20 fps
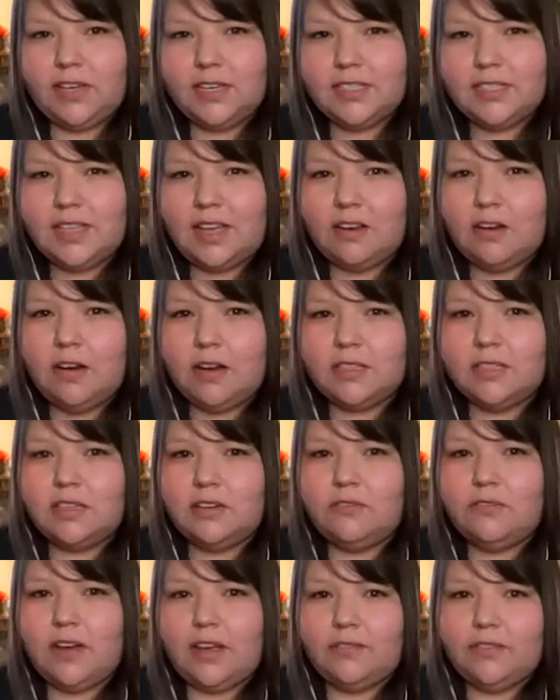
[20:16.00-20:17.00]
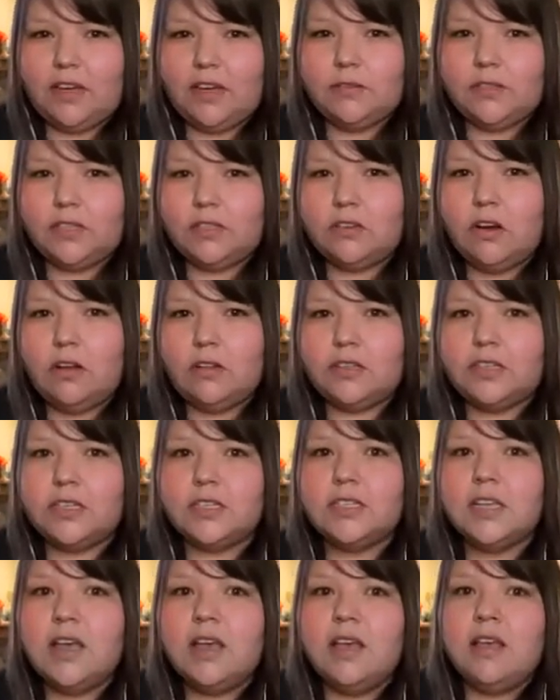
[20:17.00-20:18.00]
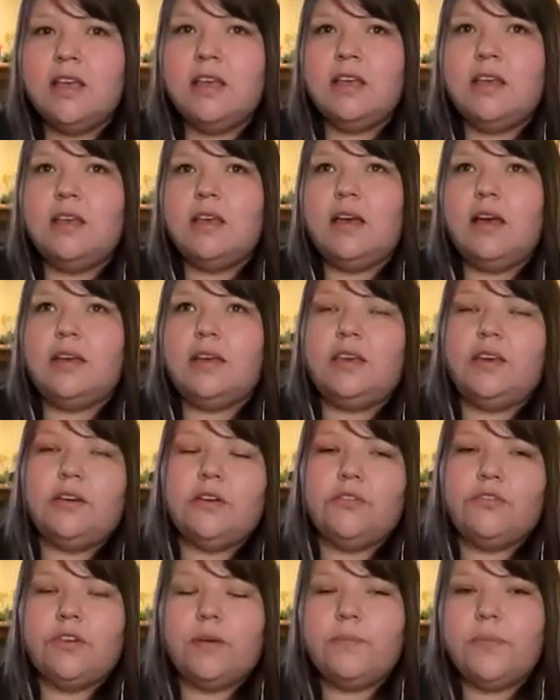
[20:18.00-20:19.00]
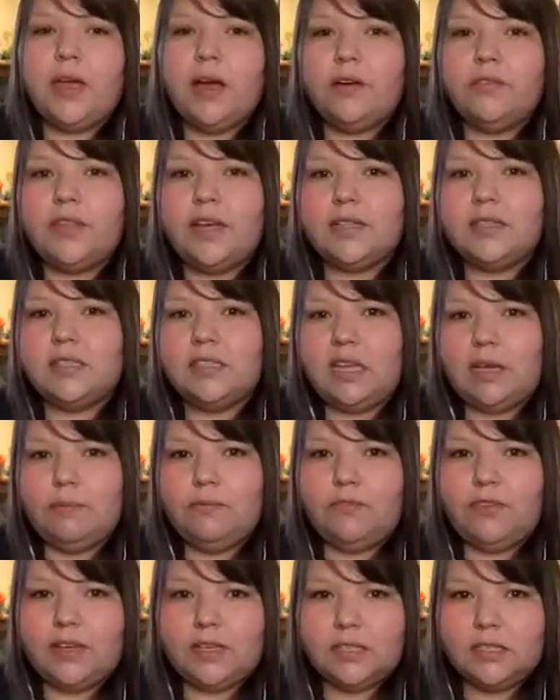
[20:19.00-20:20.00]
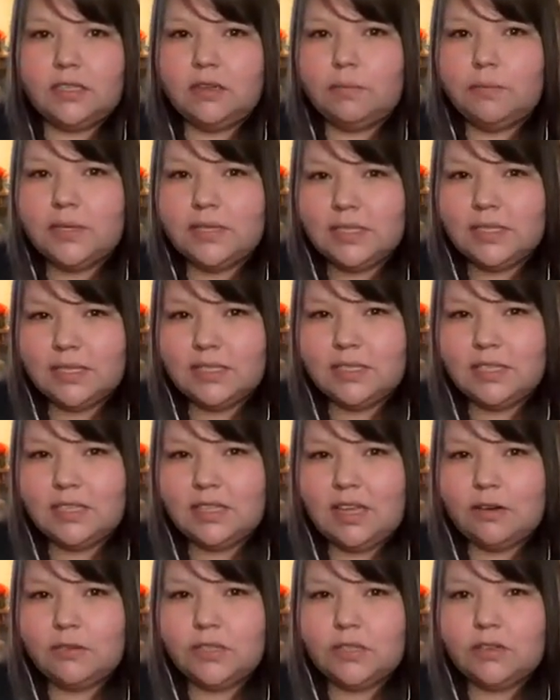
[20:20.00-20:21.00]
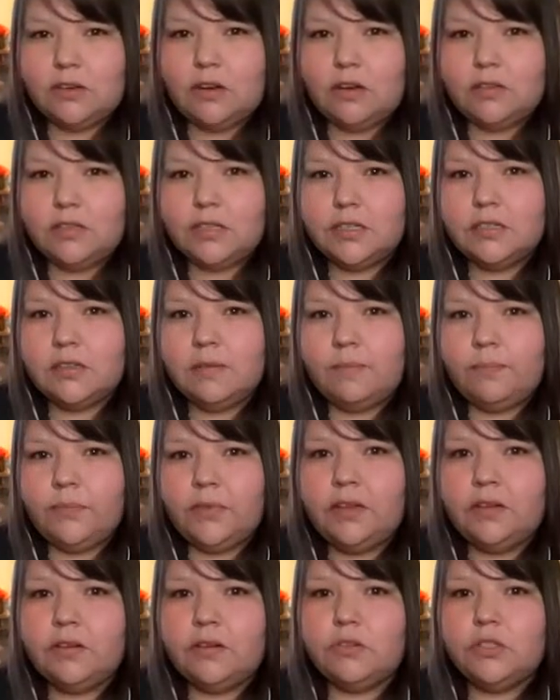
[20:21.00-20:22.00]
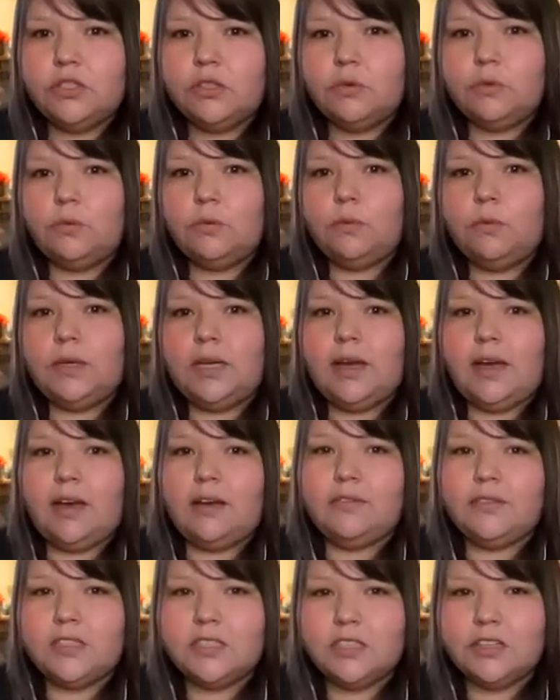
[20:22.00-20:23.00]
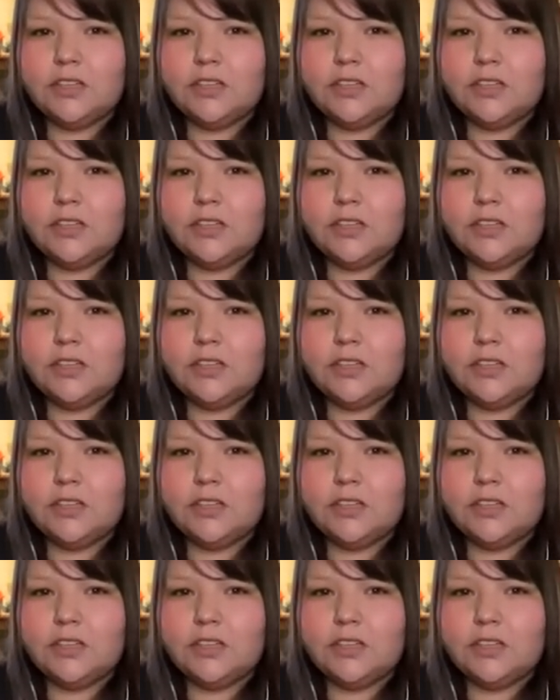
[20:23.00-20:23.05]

fix that costed $5,000. A year from now, that same fix could be $60,000. You know, so we have to